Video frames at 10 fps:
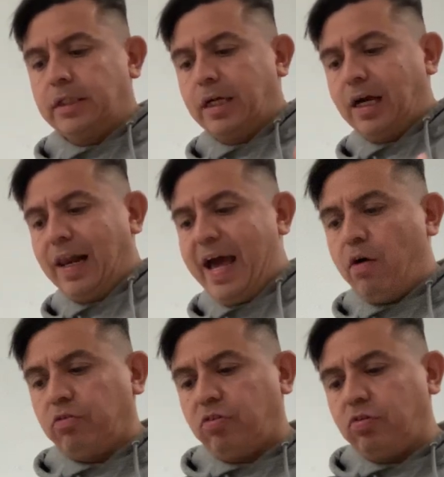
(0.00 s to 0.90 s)

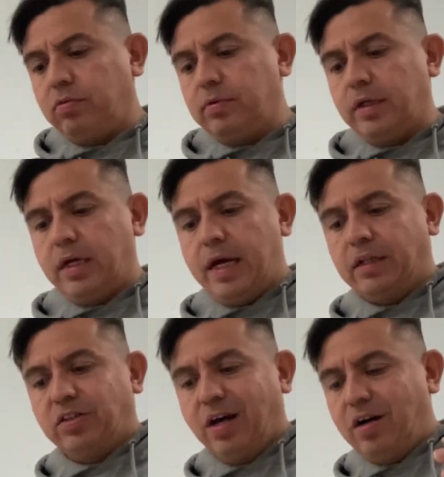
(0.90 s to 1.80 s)
clouds
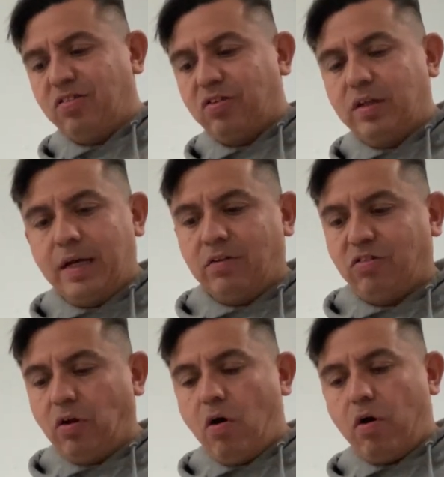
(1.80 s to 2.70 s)
and dust and
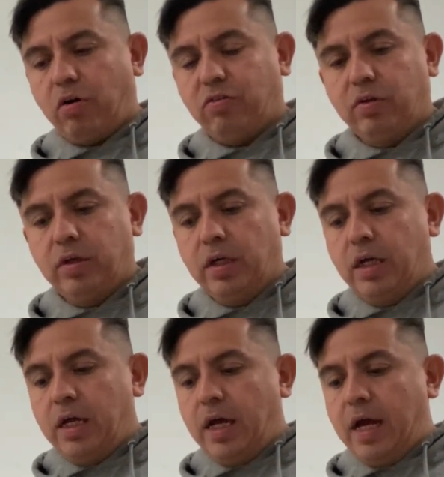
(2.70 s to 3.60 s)
stars,
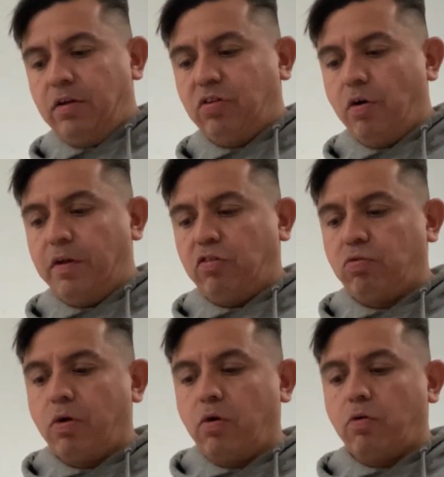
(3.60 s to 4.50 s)
and so they
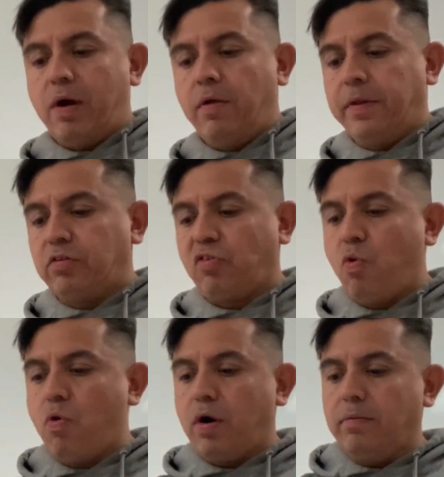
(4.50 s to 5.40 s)
swirl around this
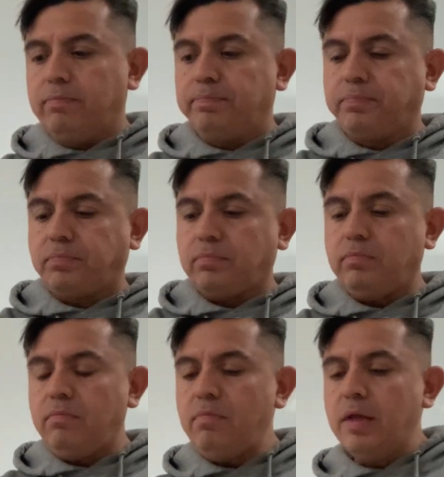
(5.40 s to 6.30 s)
core.
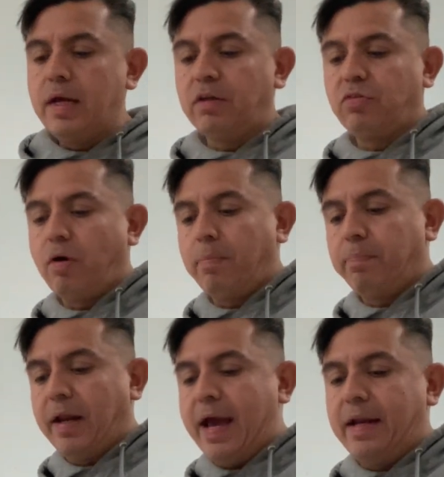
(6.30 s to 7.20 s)
So our
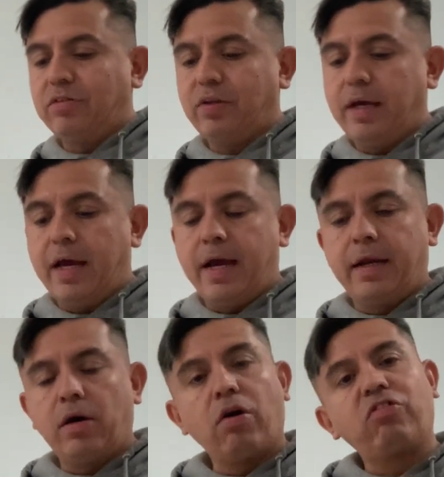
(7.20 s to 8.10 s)
planet
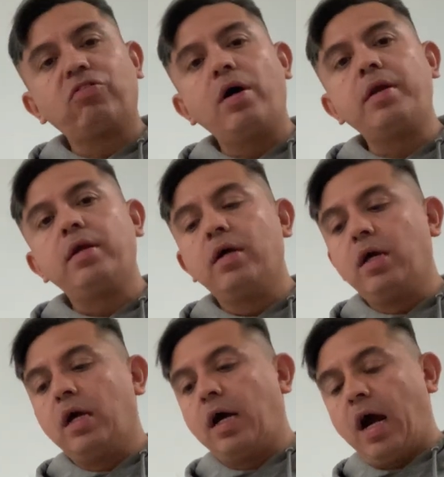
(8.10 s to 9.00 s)
and our sun
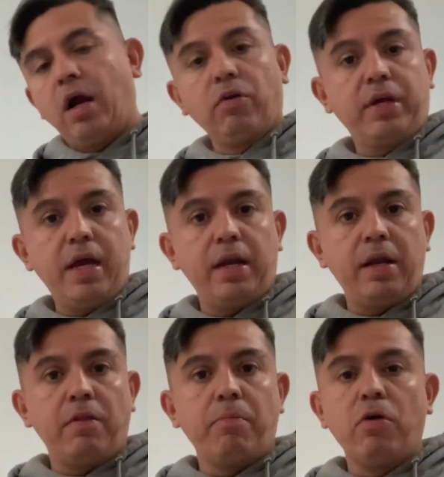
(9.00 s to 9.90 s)
are located
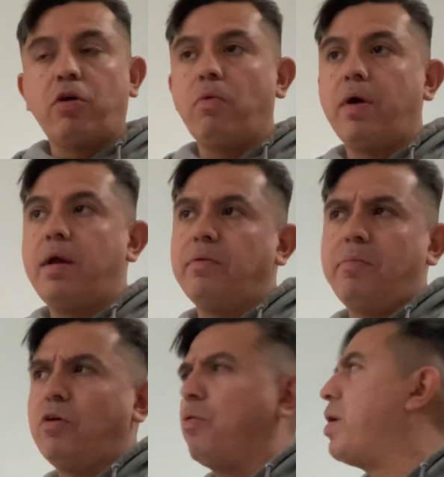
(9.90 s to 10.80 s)
in the Milky Way. The
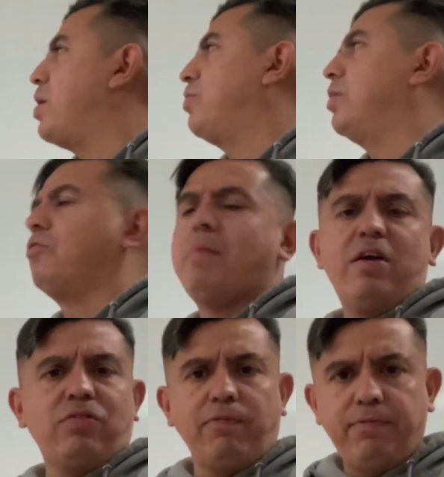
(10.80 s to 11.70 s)
Milky Way is
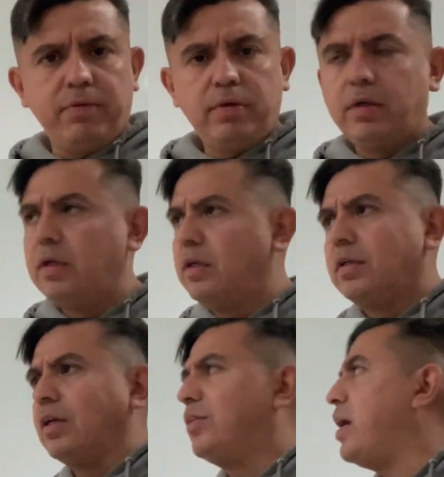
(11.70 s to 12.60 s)
massive,
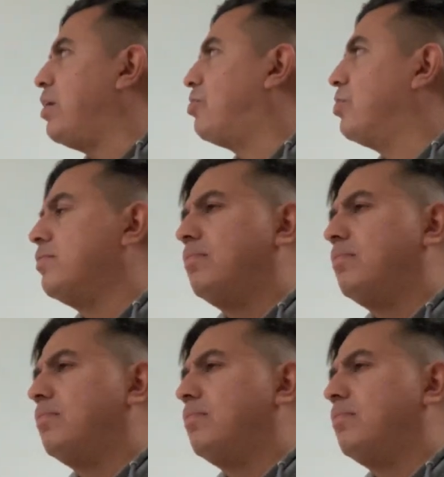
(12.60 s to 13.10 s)
contains